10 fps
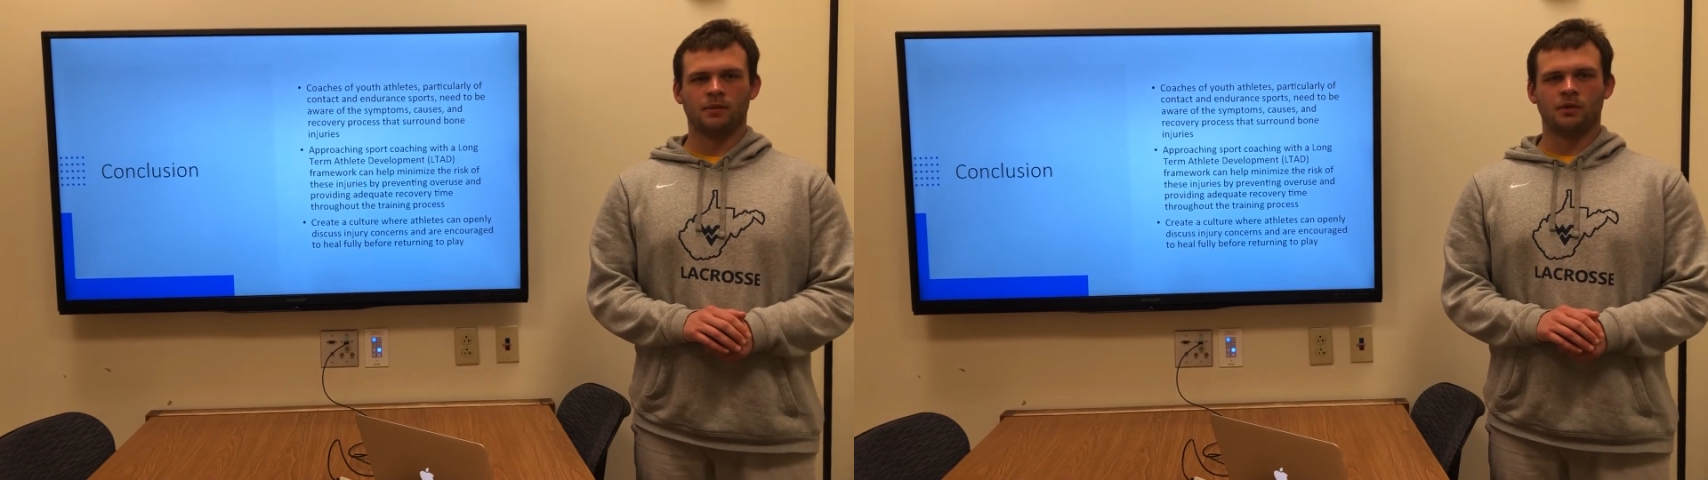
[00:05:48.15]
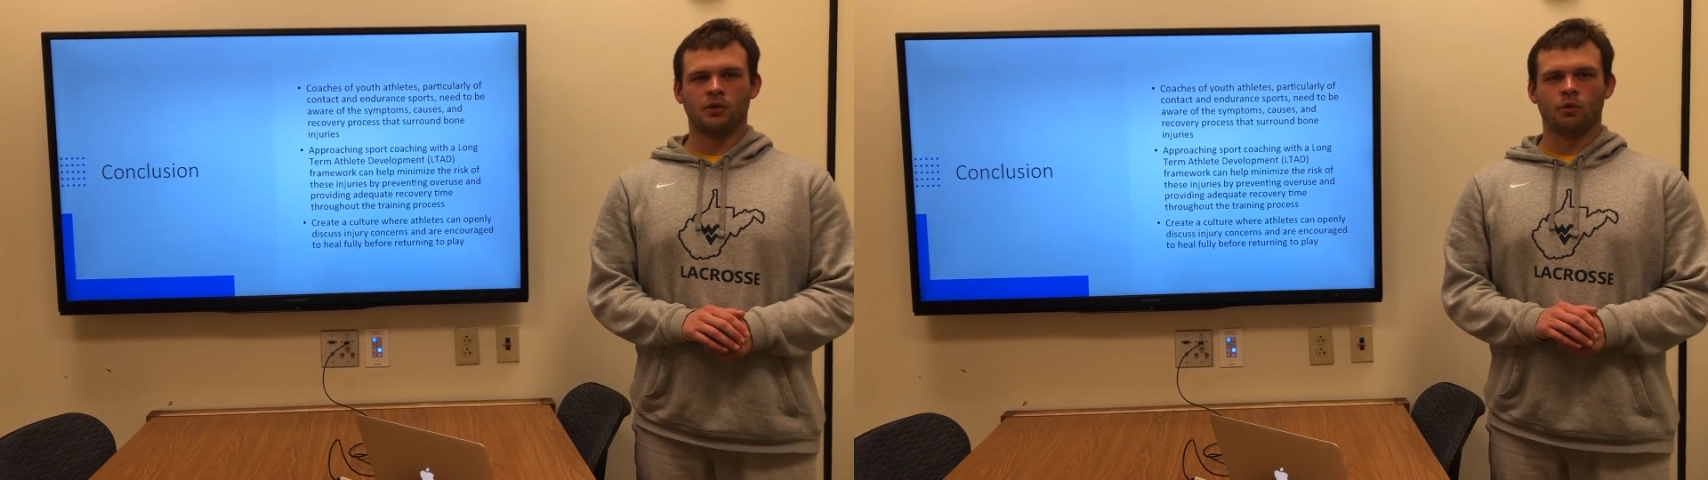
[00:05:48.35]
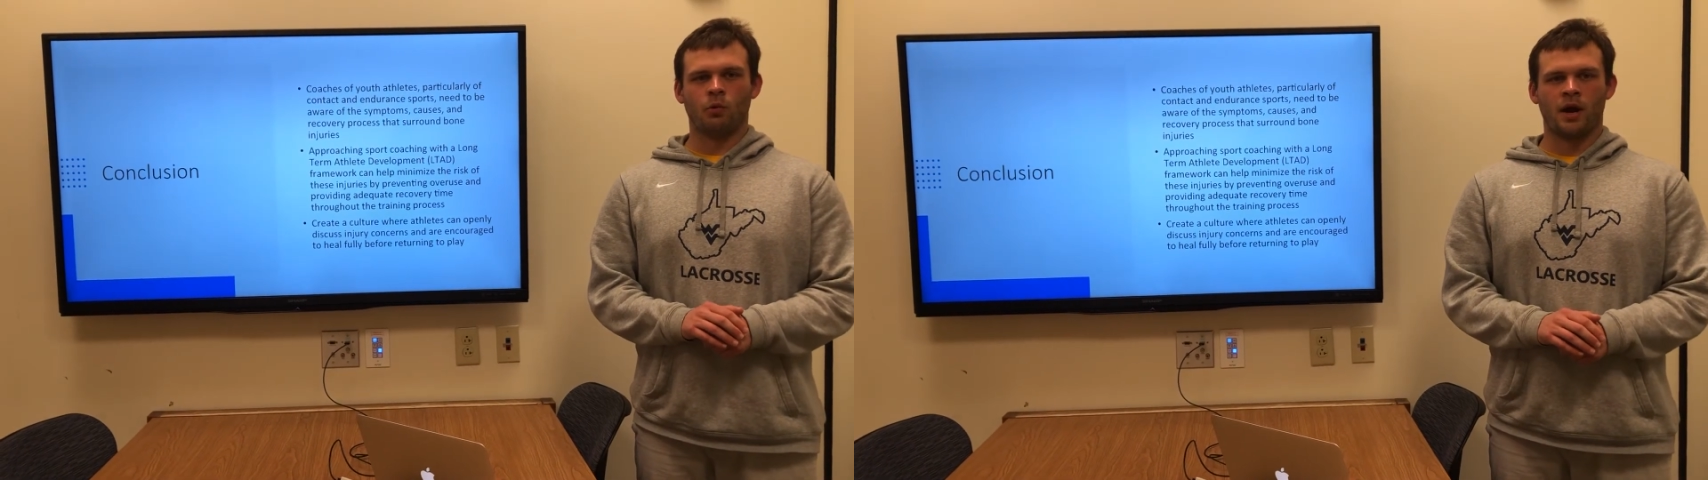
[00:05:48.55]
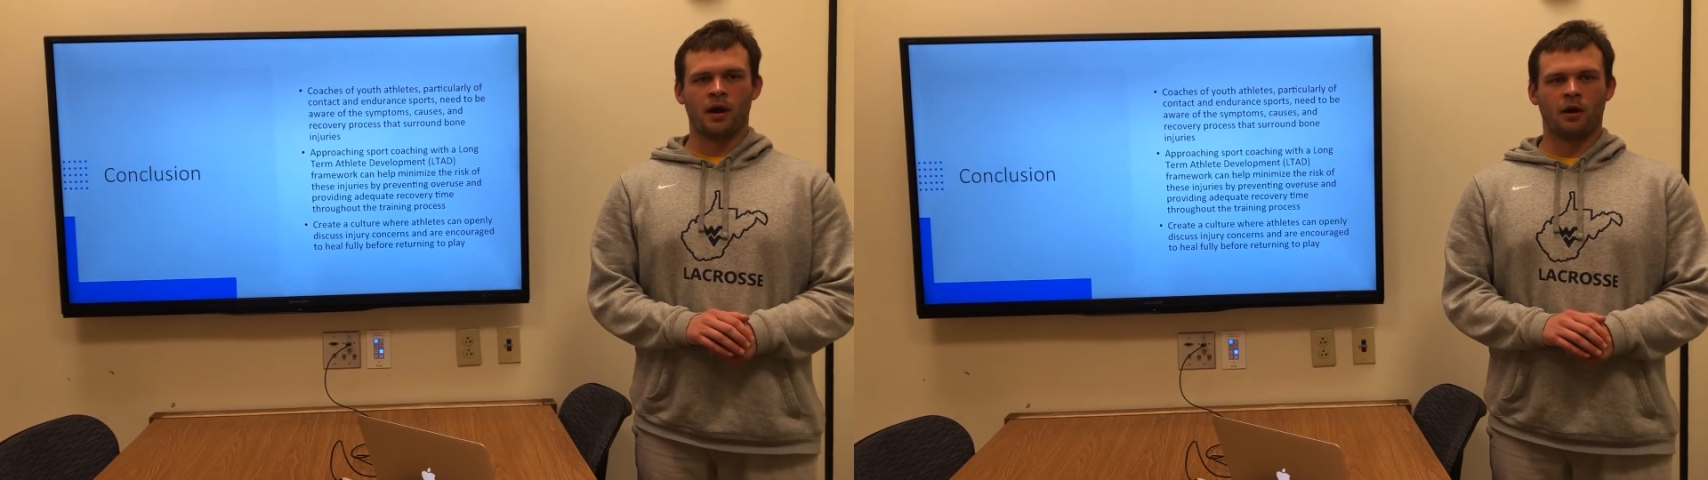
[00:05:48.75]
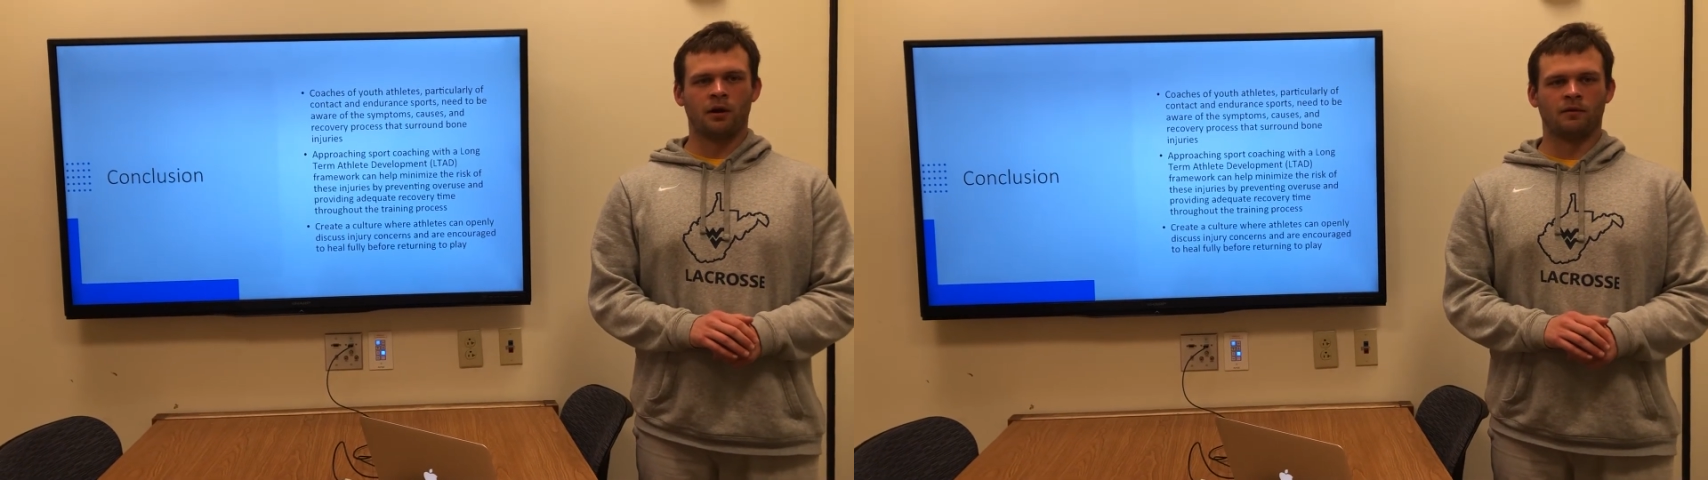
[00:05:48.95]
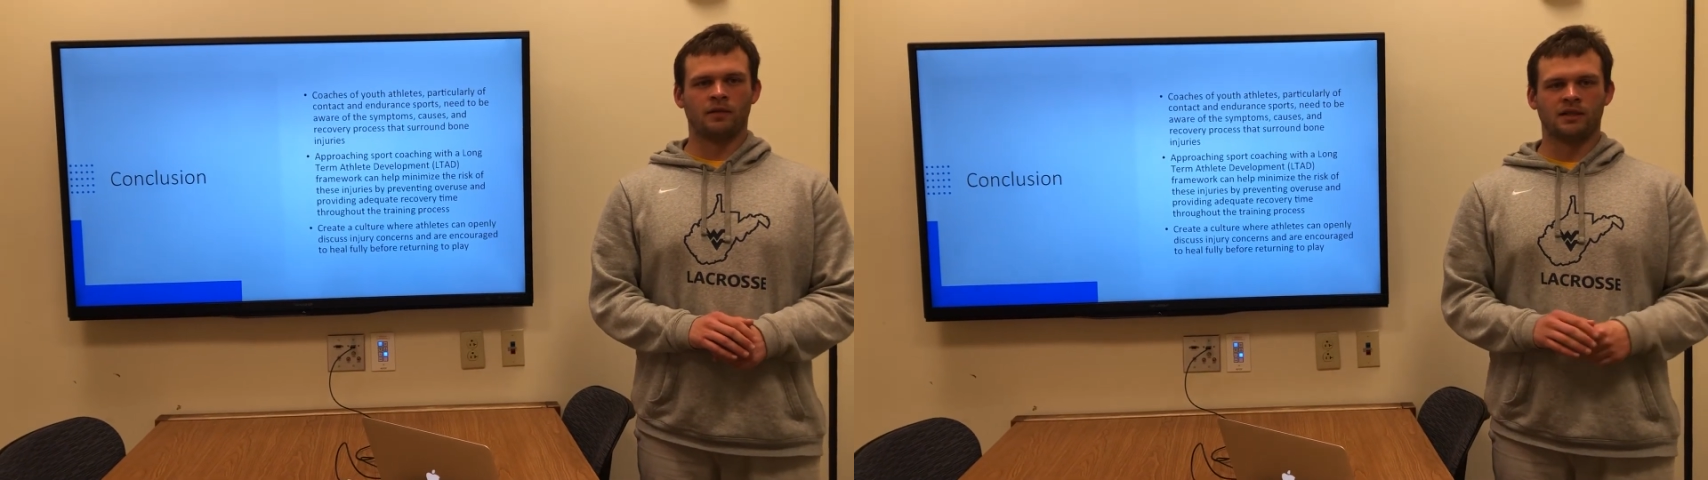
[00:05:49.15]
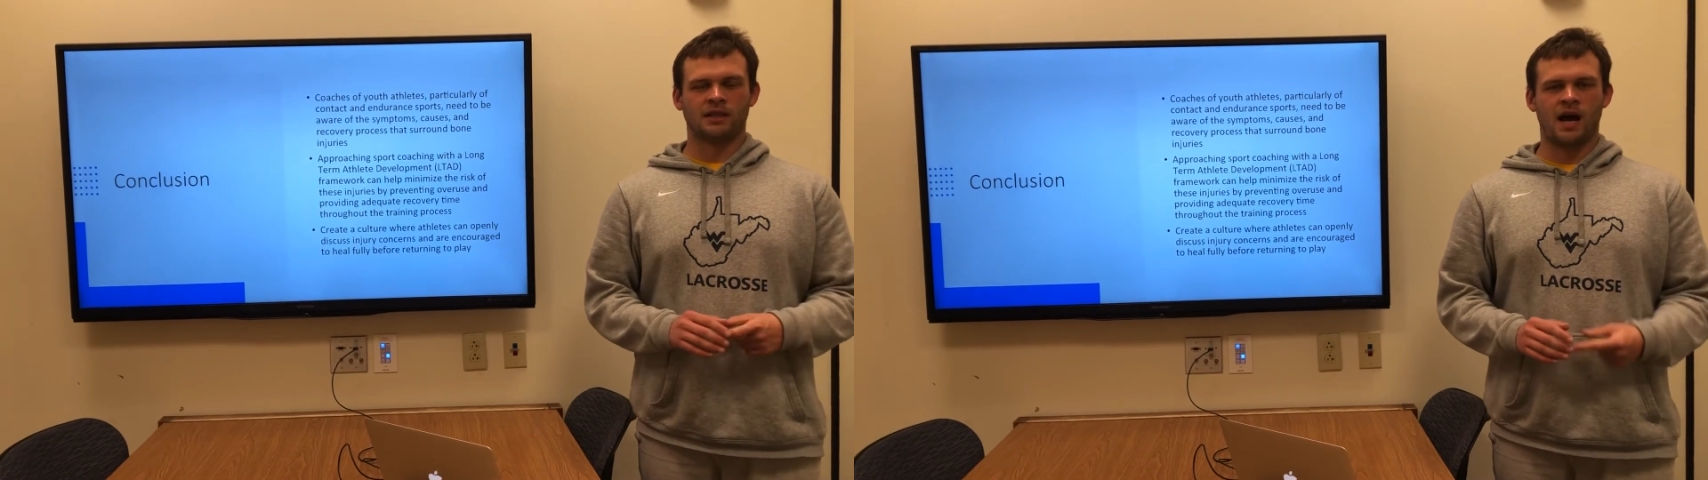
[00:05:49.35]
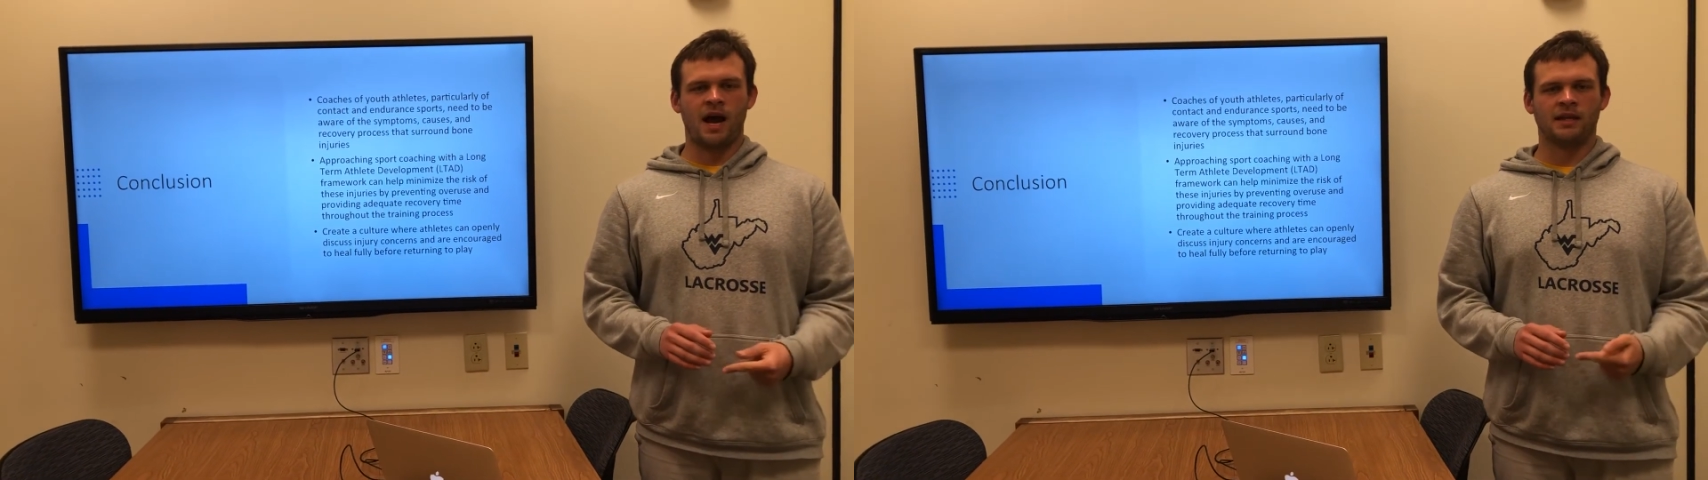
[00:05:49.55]
to be aware of the
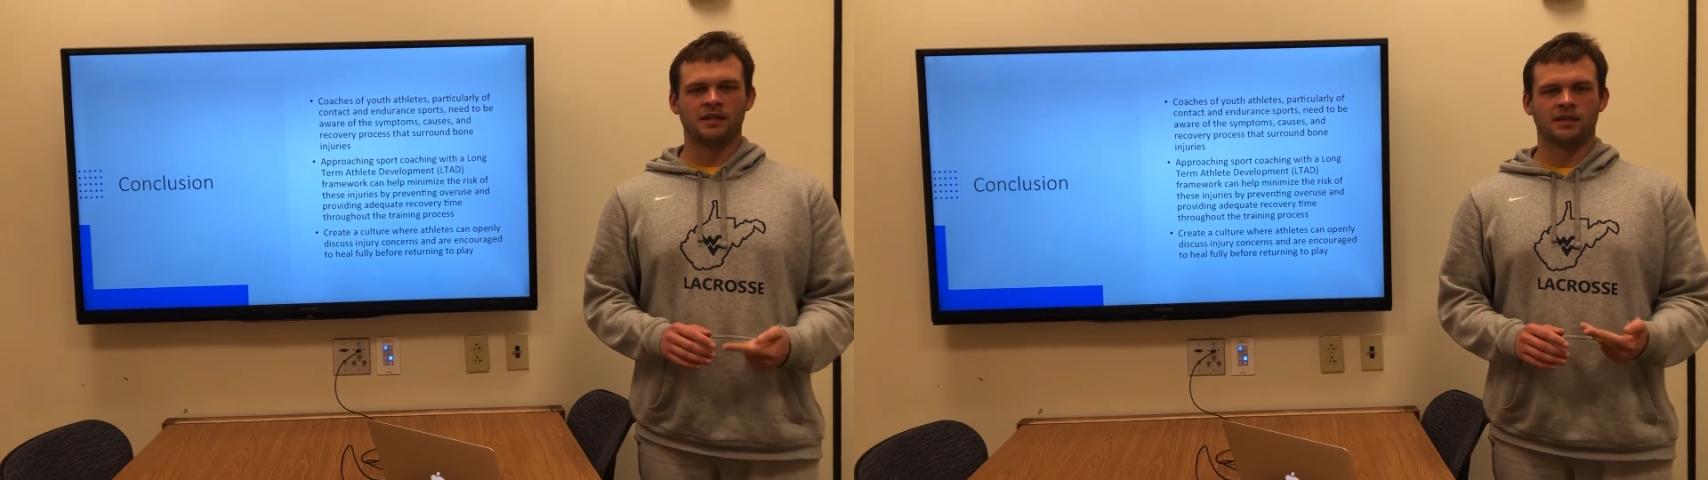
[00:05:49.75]
signs,